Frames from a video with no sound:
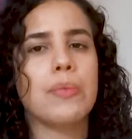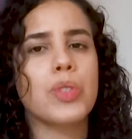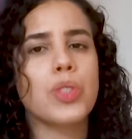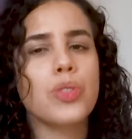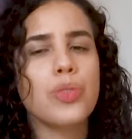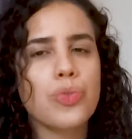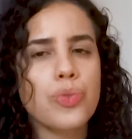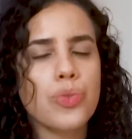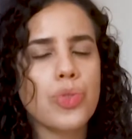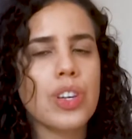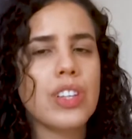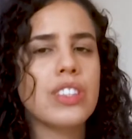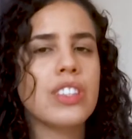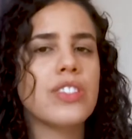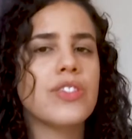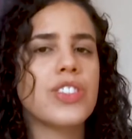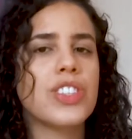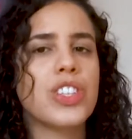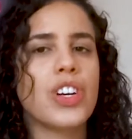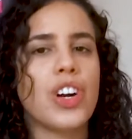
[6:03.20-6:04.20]
to
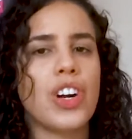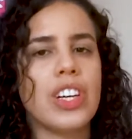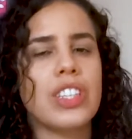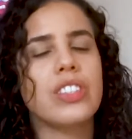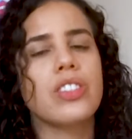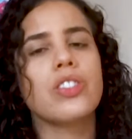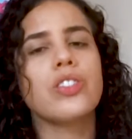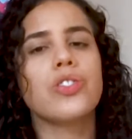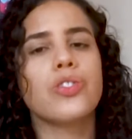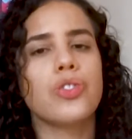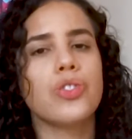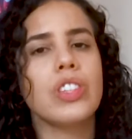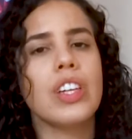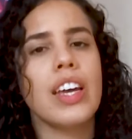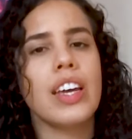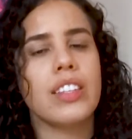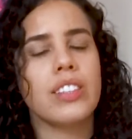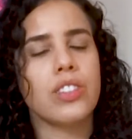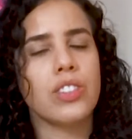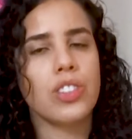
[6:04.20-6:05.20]
transfer your answers to the
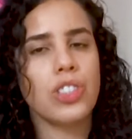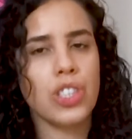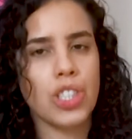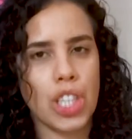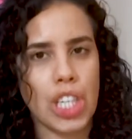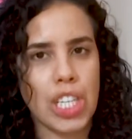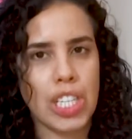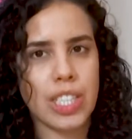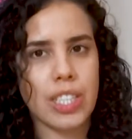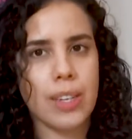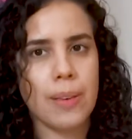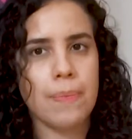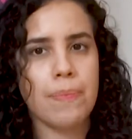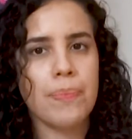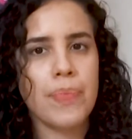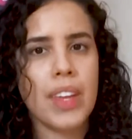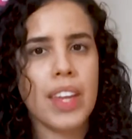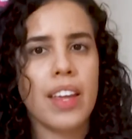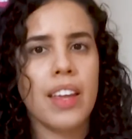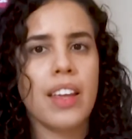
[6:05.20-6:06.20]
answer sheet.
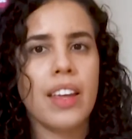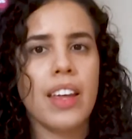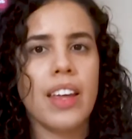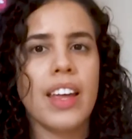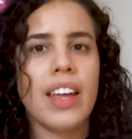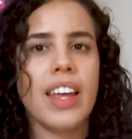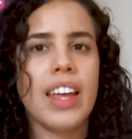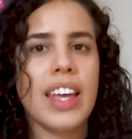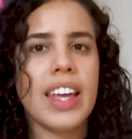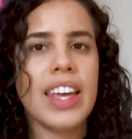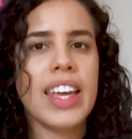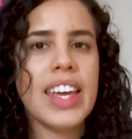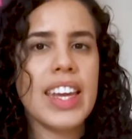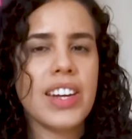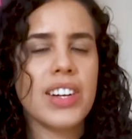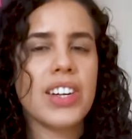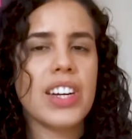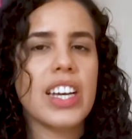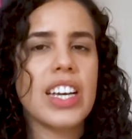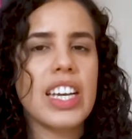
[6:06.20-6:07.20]

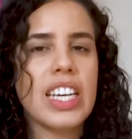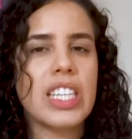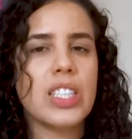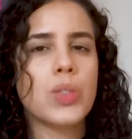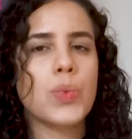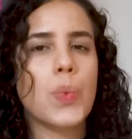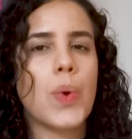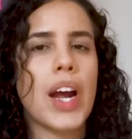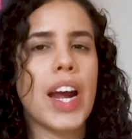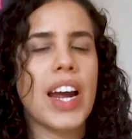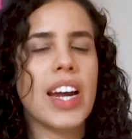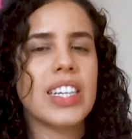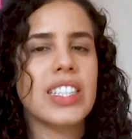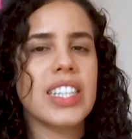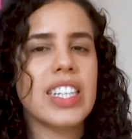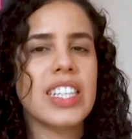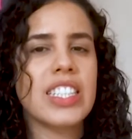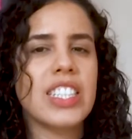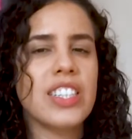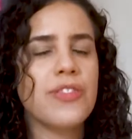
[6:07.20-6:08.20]
Here is where
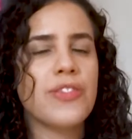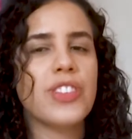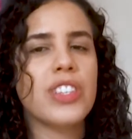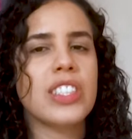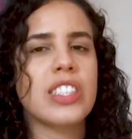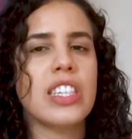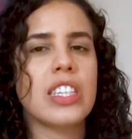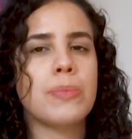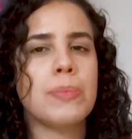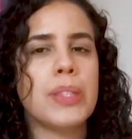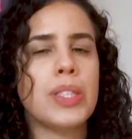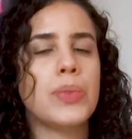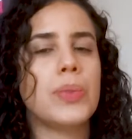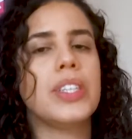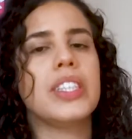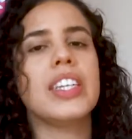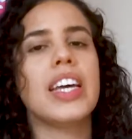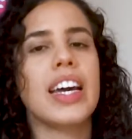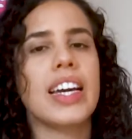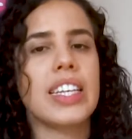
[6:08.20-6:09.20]
the differences
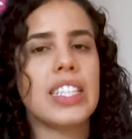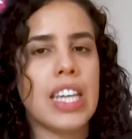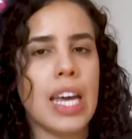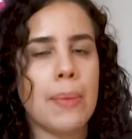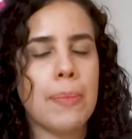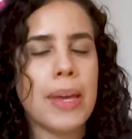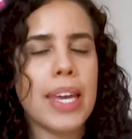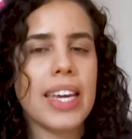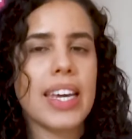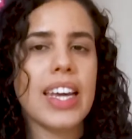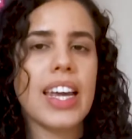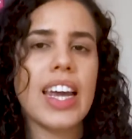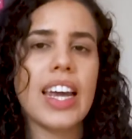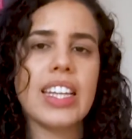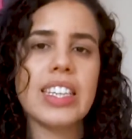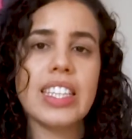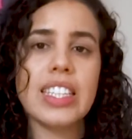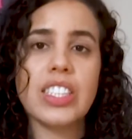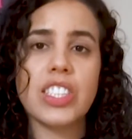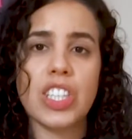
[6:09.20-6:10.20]
between the academic
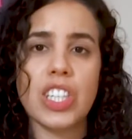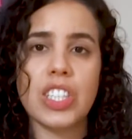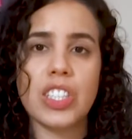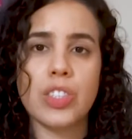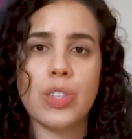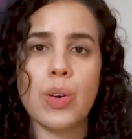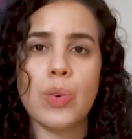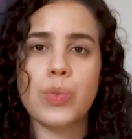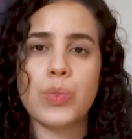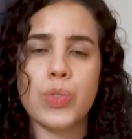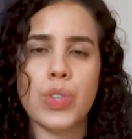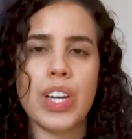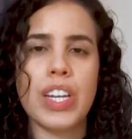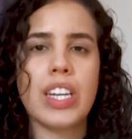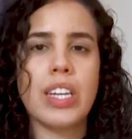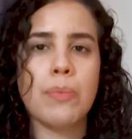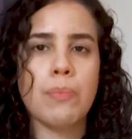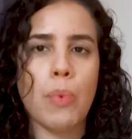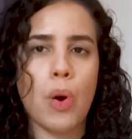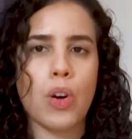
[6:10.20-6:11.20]
and the general
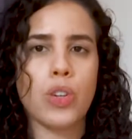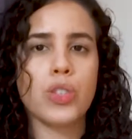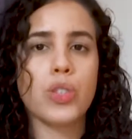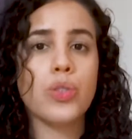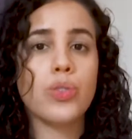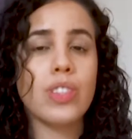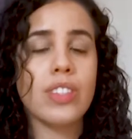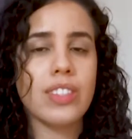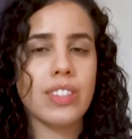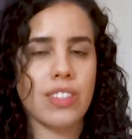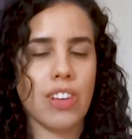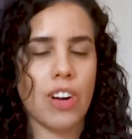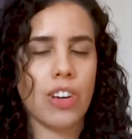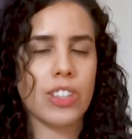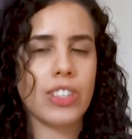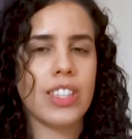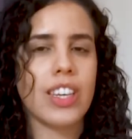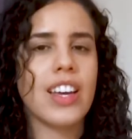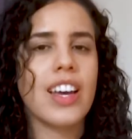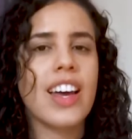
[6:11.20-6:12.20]
training modules
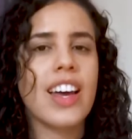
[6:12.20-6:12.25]
start.